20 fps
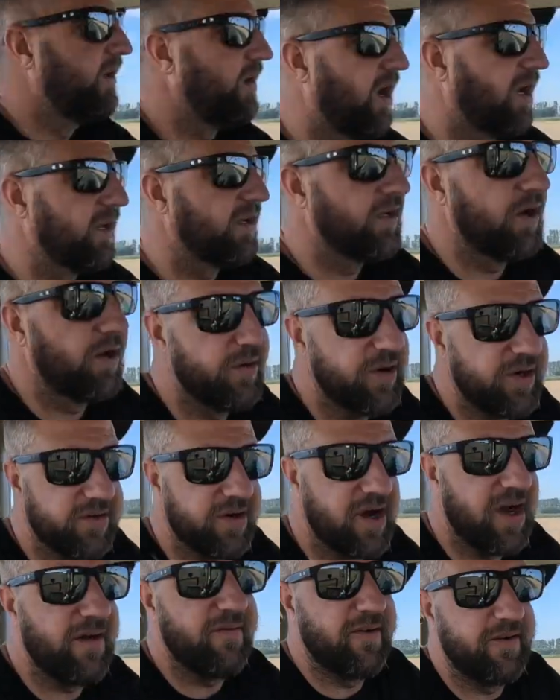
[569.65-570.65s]
Nice lorry
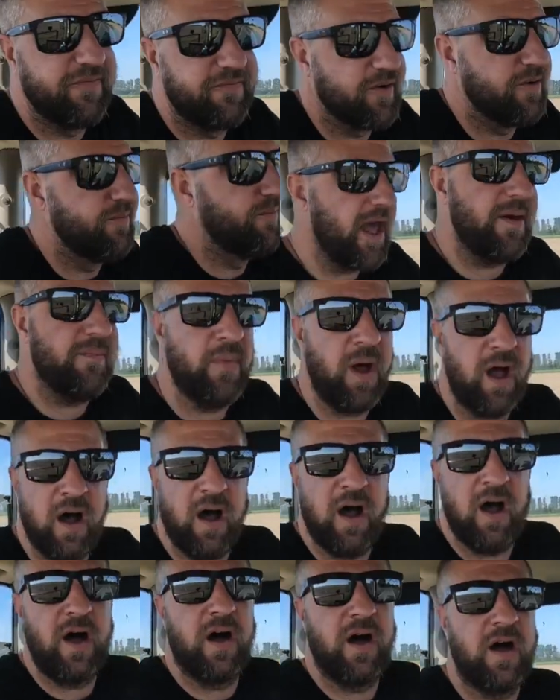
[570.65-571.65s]
driver from
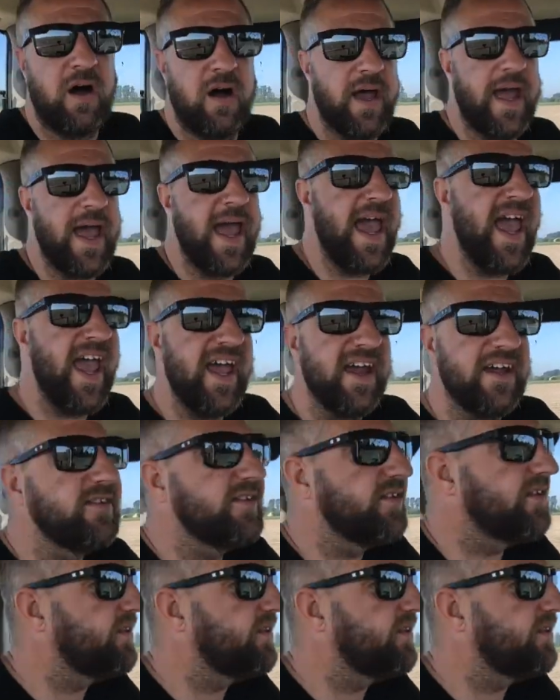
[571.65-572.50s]
MRS, is